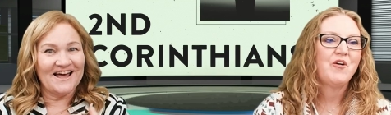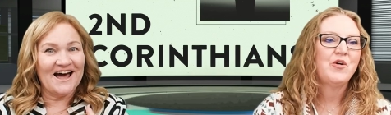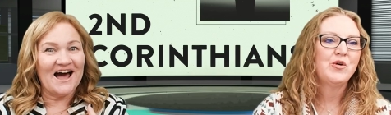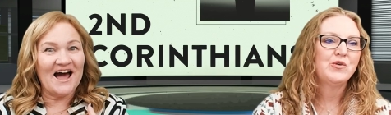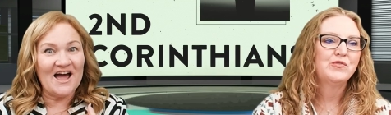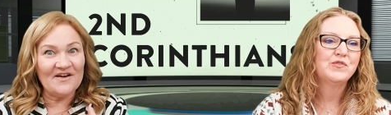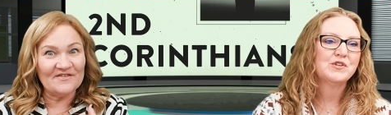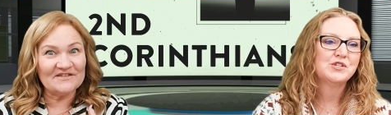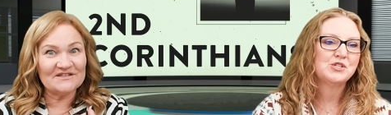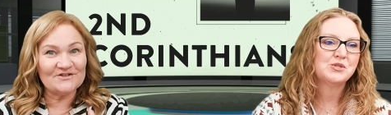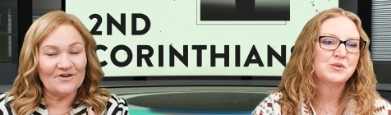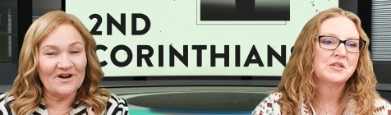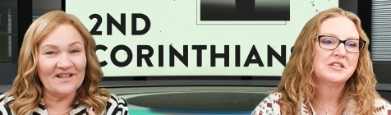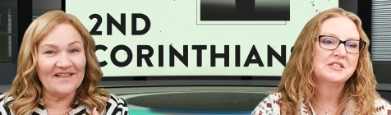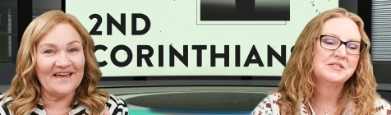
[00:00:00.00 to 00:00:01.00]
Speaker 1: Oh, I have a
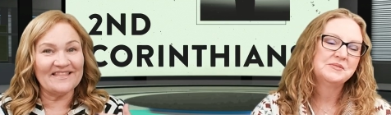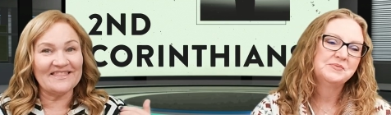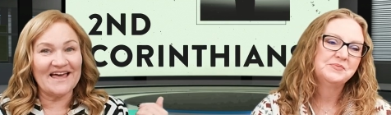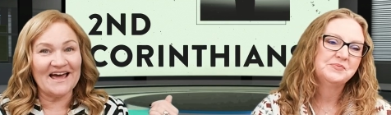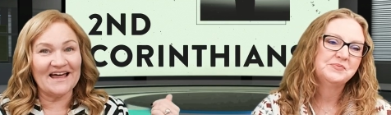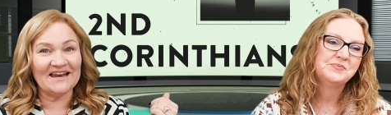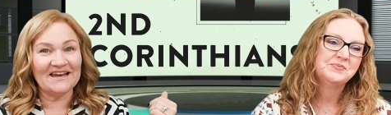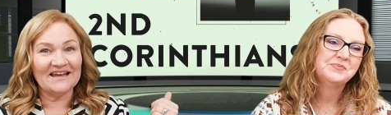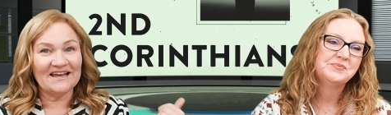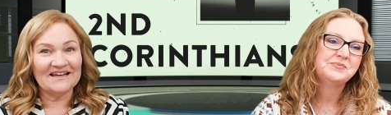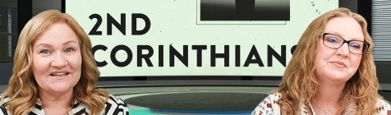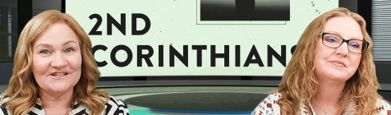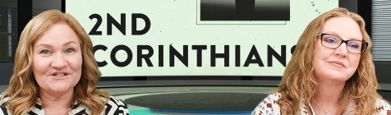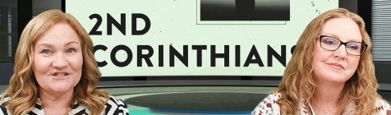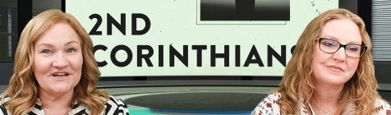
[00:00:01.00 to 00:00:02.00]
story sure. like that.
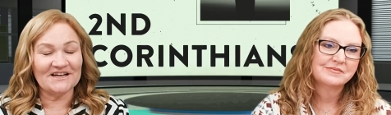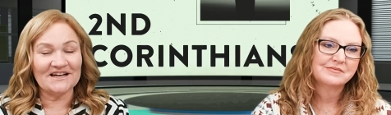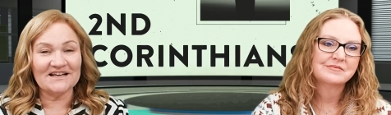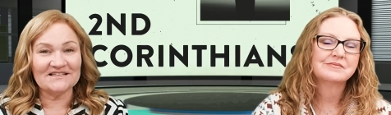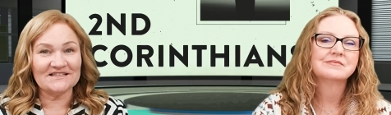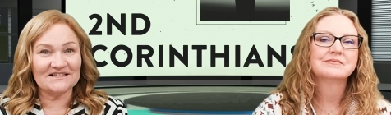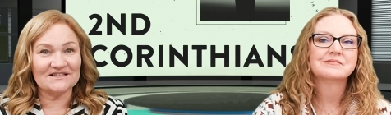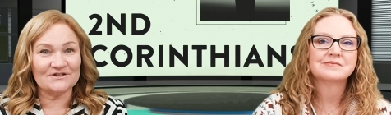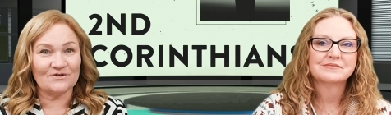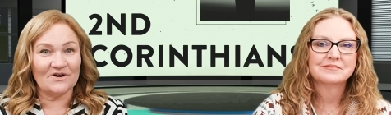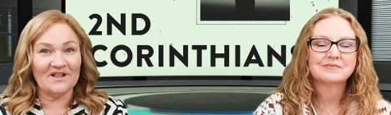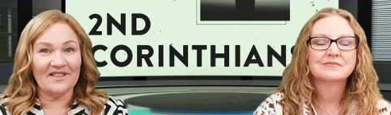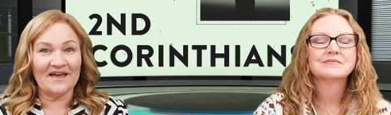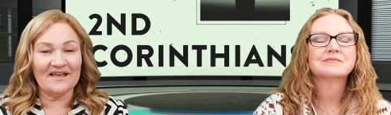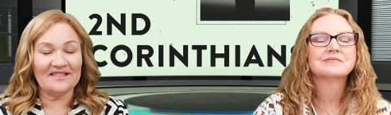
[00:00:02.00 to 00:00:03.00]
Jen mm-hmm. has a mm-hmm.
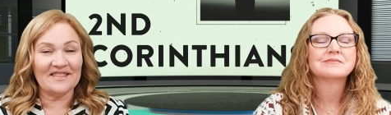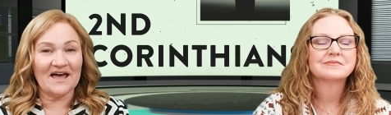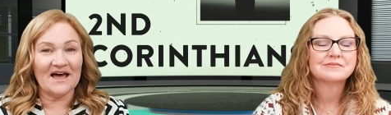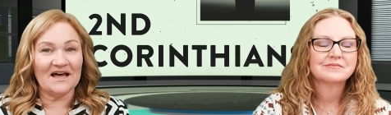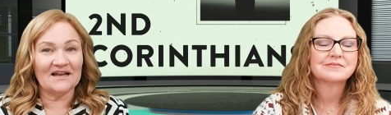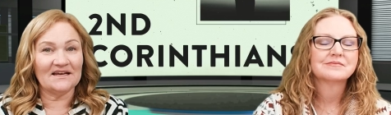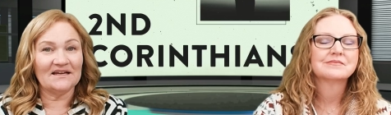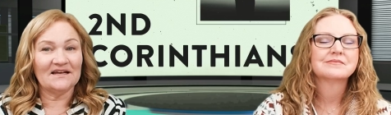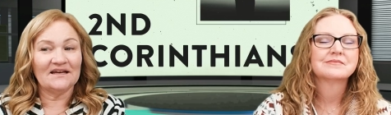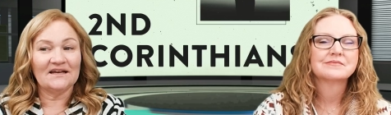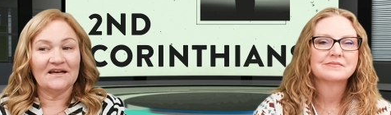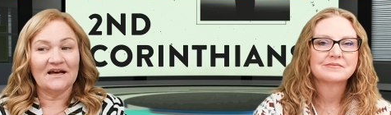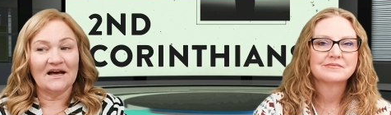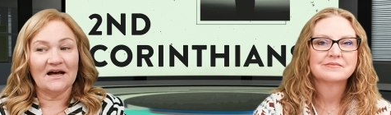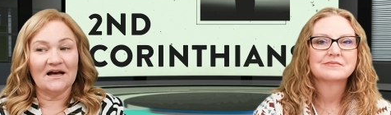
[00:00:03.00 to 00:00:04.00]
story like that.
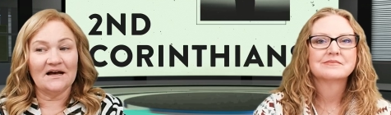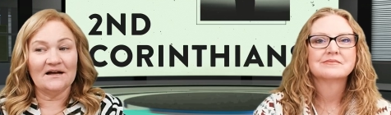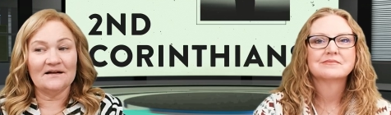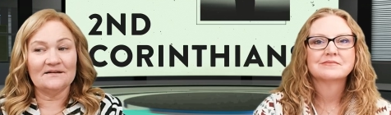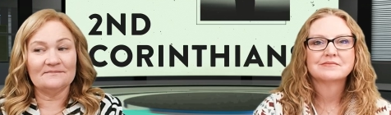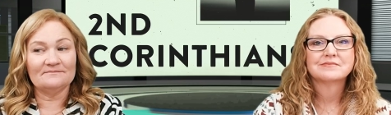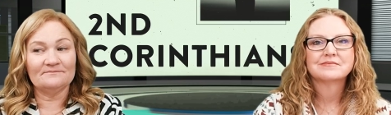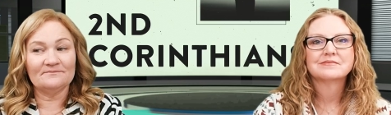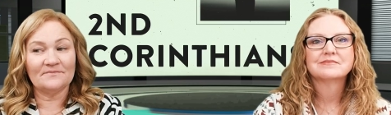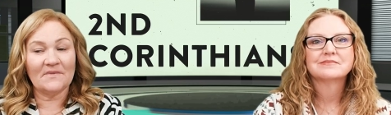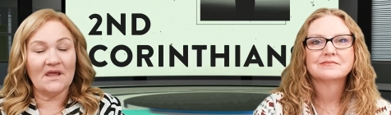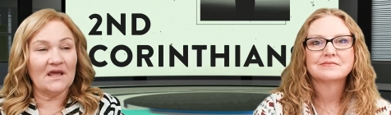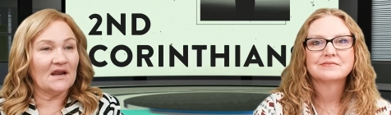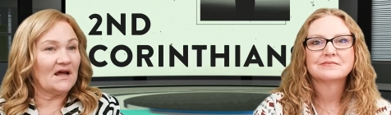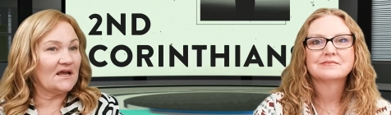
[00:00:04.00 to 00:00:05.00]
Um,
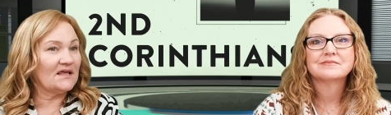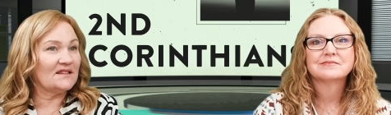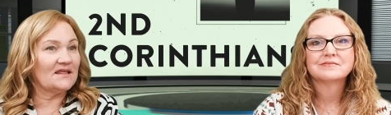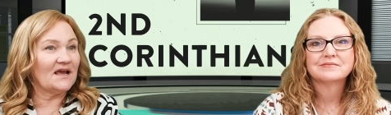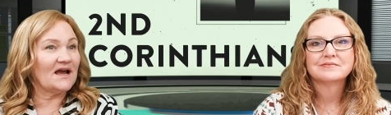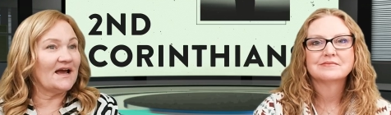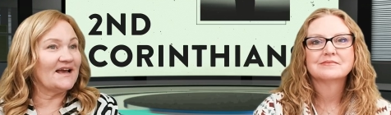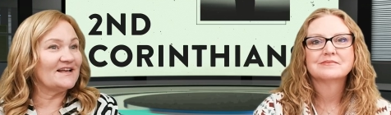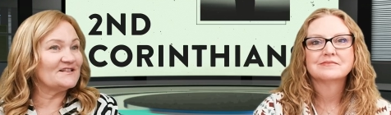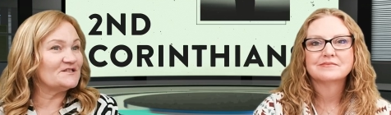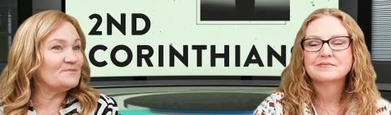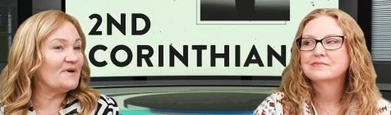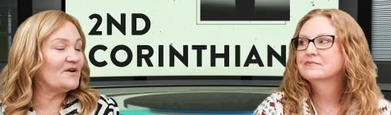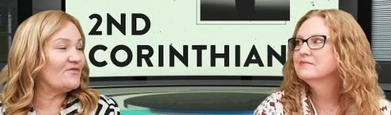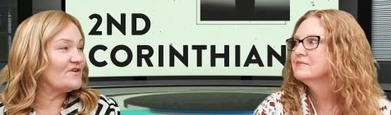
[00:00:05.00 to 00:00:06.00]
and I think I can
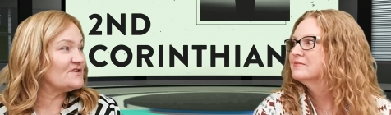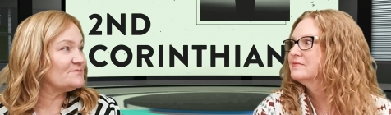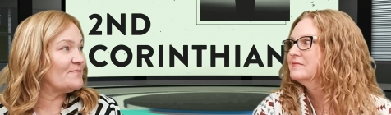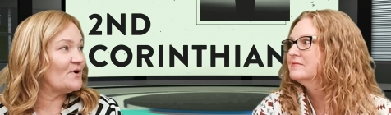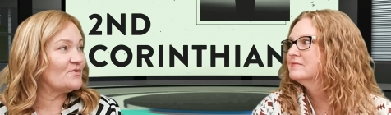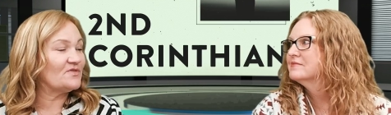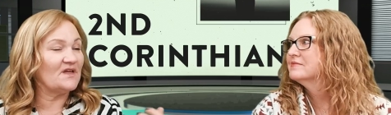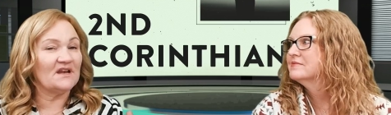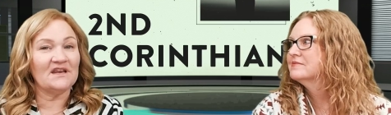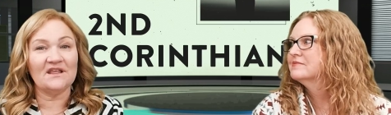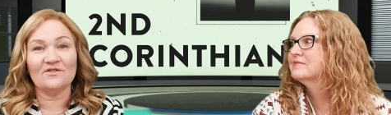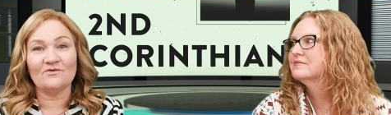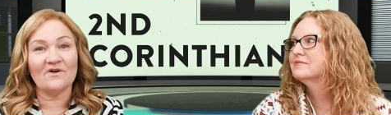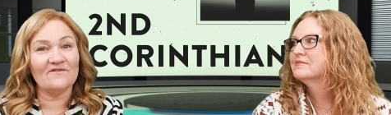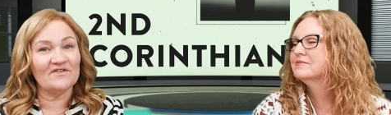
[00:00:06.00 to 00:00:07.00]
speak for us both that
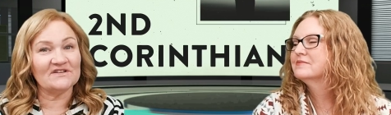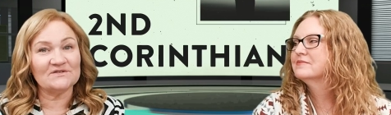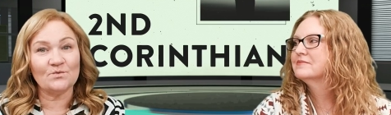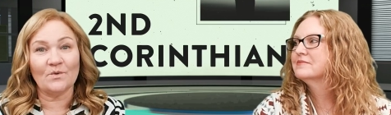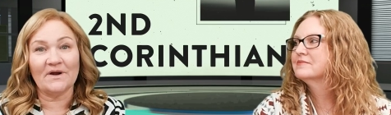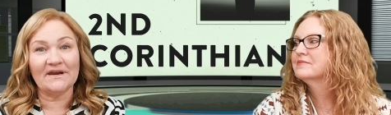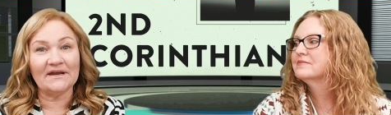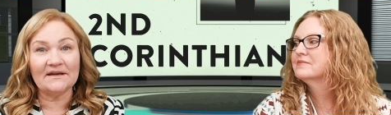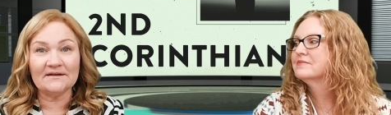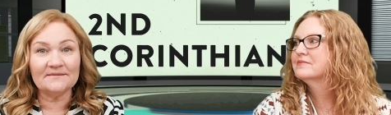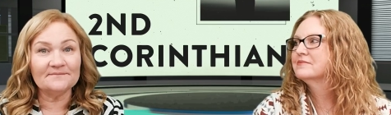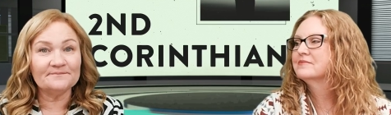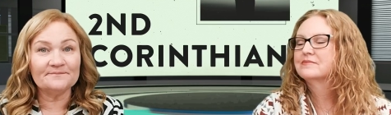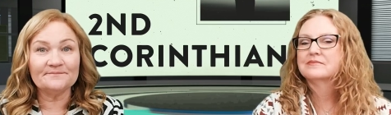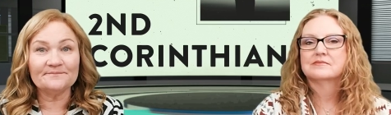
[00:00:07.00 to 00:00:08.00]
neither of us wanted
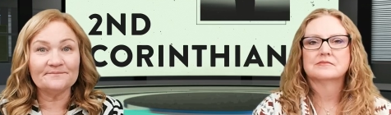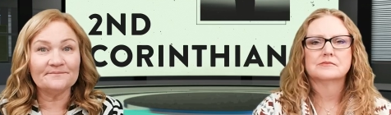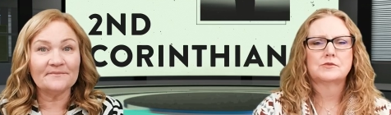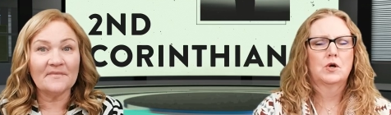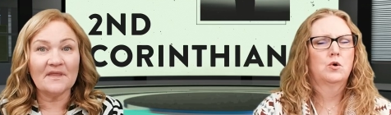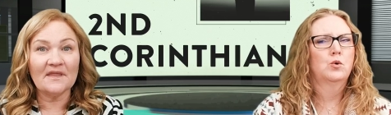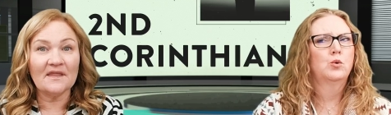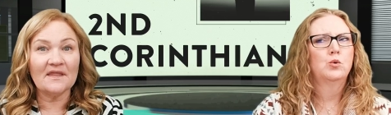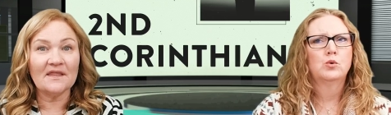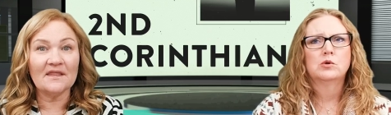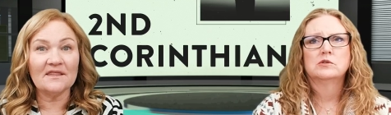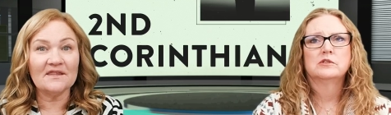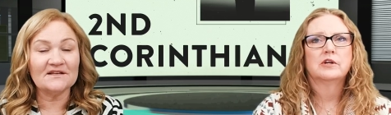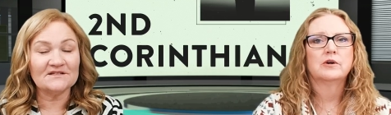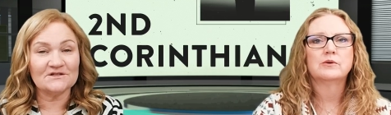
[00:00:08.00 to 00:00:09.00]
oh,
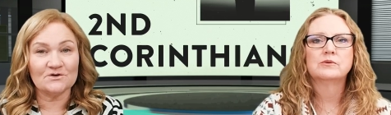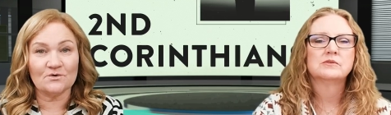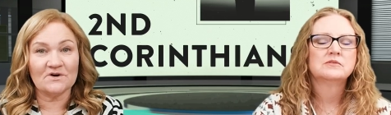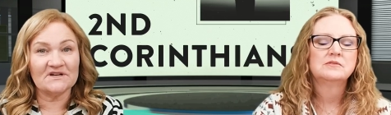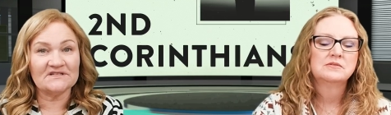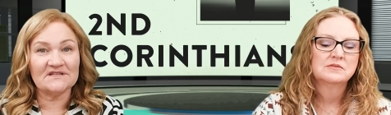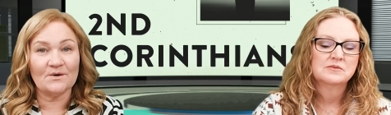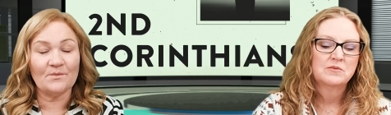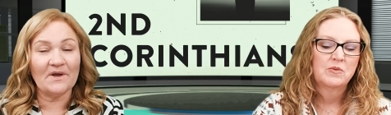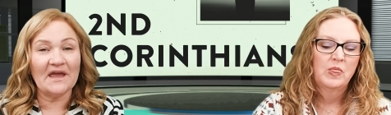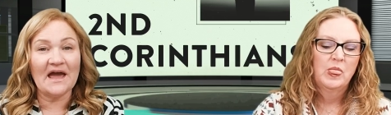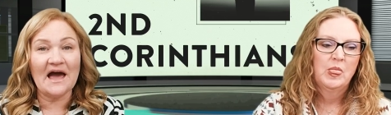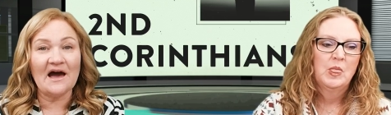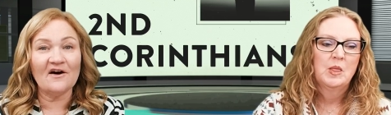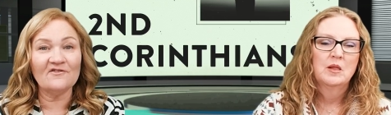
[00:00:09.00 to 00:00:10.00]
the no. stories that we
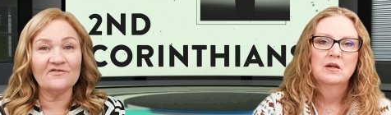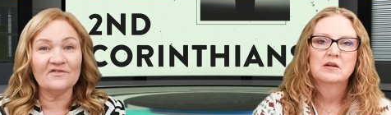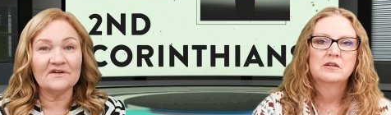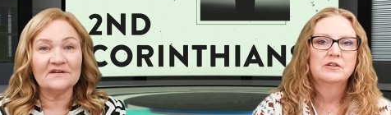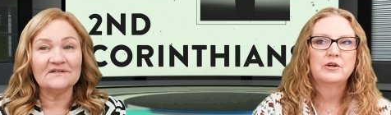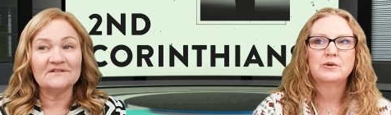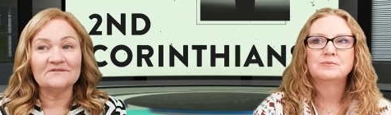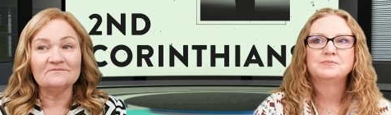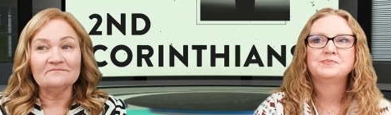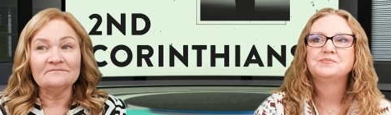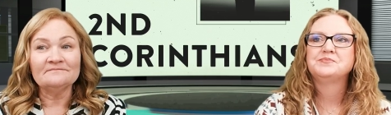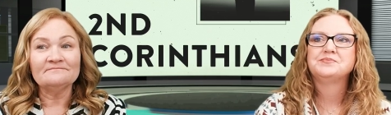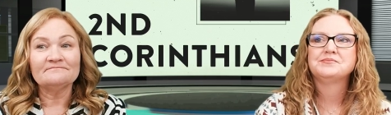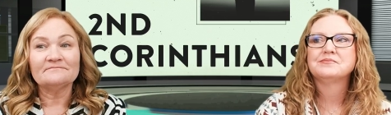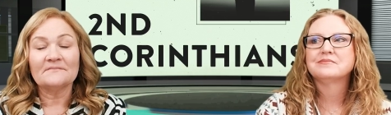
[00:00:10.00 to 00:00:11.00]
have. No.
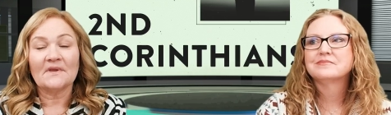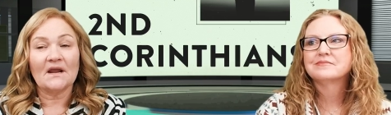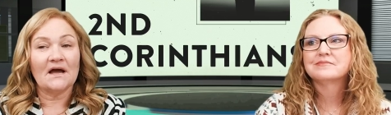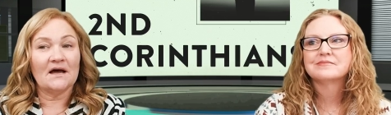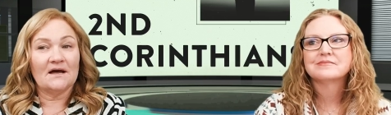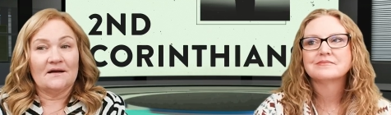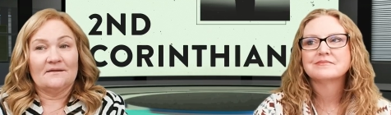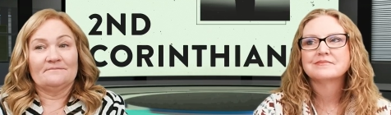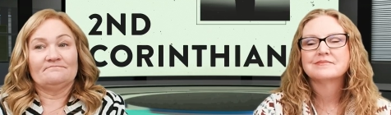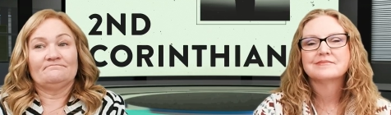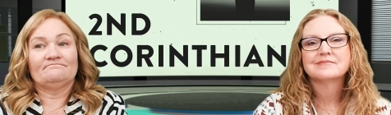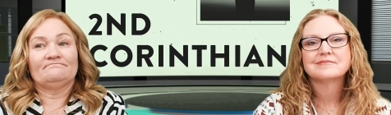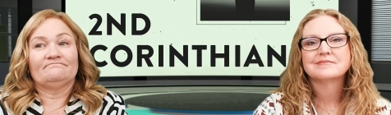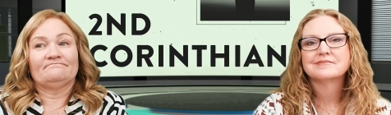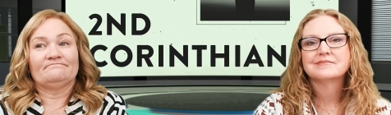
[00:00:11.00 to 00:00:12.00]

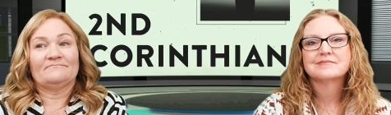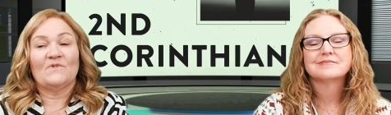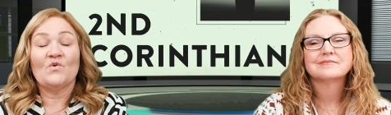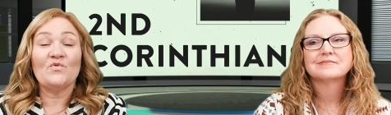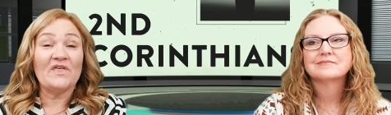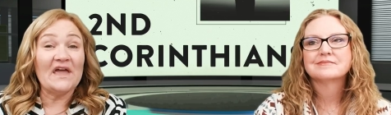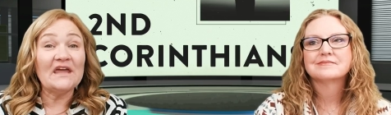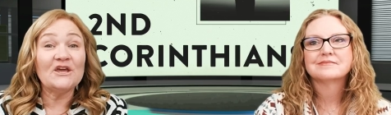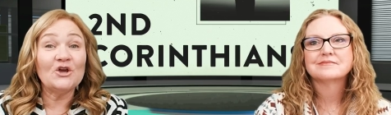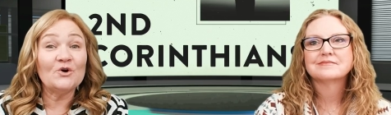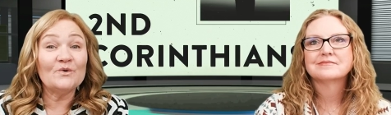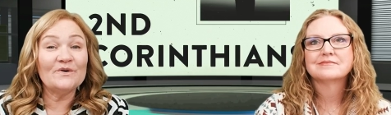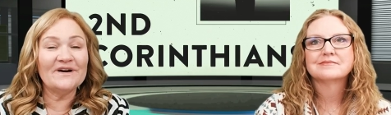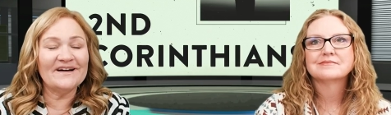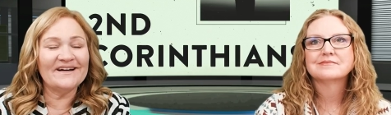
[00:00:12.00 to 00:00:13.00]
Um, no, thank you.